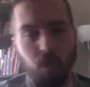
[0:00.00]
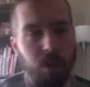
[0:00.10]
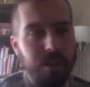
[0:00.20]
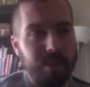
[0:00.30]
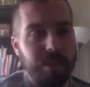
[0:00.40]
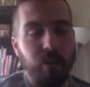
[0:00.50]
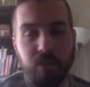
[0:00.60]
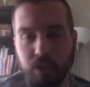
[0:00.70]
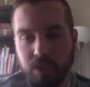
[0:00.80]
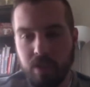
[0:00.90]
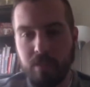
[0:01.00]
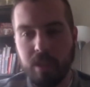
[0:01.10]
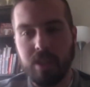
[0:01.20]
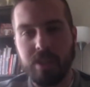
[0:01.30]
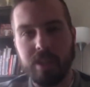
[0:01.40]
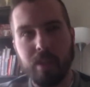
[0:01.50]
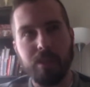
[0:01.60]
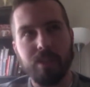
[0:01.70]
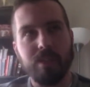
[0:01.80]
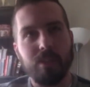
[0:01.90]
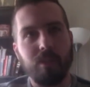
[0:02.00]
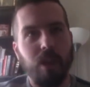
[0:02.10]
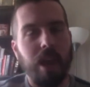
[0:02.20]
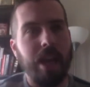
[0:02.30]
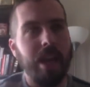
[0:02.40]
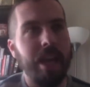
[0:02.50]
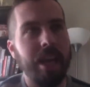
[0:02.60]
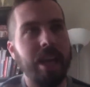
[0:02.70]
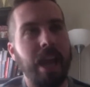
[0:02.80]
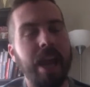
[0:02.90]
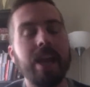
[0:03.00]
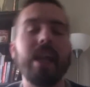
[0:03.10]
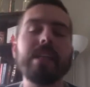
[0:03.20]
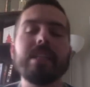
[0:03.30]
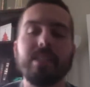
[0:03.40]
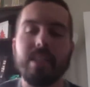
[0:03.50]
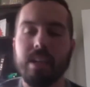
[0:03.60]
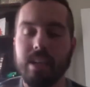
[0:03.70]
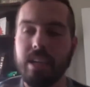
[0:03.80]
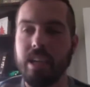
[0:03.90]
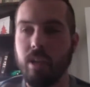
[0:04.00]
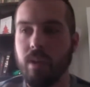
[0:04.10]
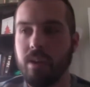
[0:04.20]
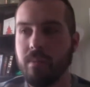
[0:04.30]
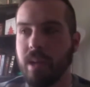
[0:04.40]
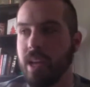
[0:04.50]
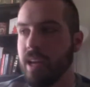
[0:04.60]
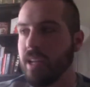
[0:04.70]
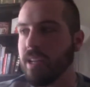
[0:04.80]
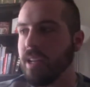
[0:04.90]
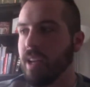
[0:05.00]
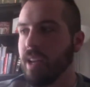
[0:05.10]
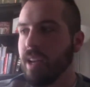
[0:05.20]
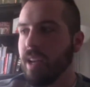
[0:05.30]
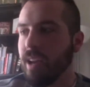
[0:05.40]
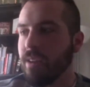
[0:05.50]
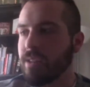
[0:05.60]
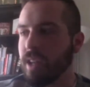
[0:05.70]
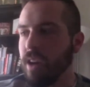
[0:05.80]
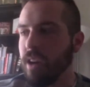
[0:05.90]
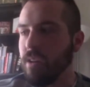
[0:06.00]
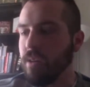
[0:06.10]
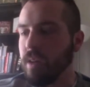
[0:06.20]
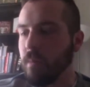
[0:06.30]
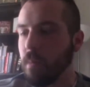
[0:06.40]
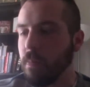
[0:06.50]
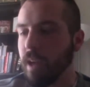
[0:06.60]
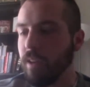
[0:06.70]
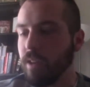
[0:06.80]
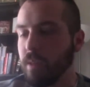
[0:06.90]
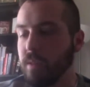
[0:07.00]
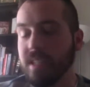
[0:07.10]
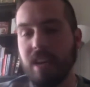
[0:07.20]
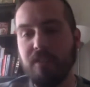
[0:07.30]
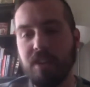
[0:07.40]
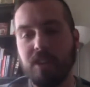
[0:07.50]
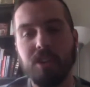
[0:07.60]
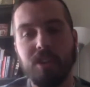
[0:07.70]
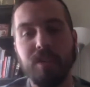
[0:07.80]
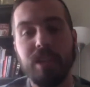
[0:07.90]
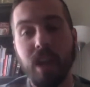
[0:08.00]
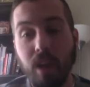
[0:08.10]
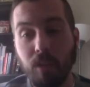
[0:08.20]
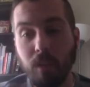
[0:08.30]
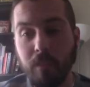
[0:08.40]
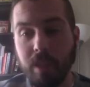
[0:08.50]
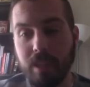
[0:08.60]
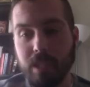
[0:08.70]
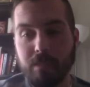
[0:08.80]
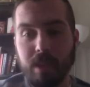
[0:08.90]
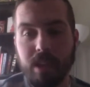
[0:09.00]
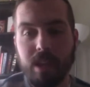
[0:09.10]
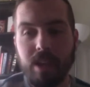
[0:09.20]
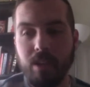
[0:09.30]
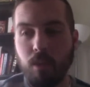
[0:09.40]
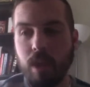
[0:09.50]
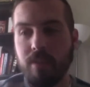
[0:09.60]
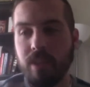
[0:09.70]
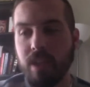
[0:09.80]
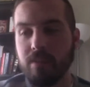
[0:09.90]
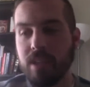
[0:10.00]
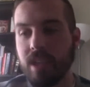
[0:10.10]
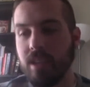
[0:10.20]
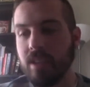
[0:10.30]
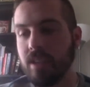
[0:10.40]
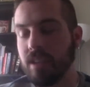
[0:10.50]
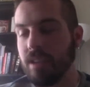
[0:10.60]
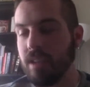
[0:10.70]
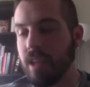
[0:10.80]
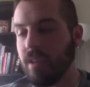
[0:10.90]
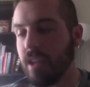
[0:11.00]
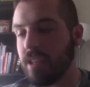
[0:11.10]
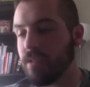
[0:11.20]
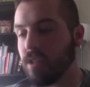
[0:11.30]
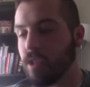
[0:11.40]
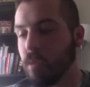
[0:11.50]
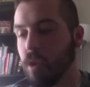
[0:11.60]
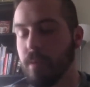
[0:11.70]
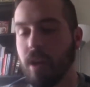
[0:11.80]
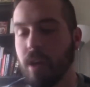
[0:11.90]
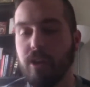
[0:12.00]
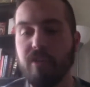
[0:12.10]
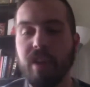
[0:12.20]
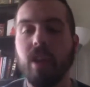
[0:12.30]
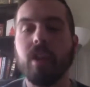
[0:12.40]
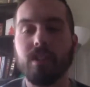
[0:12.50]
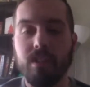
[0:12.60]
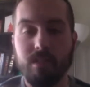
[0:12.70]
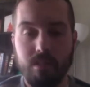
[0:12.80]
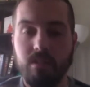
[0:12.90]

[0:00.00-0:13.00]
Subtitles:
One, selfishly, because I had ideas kind of kicking around in my head, and I was like, I looked up the definition of a novel because my wife has spoken about novellas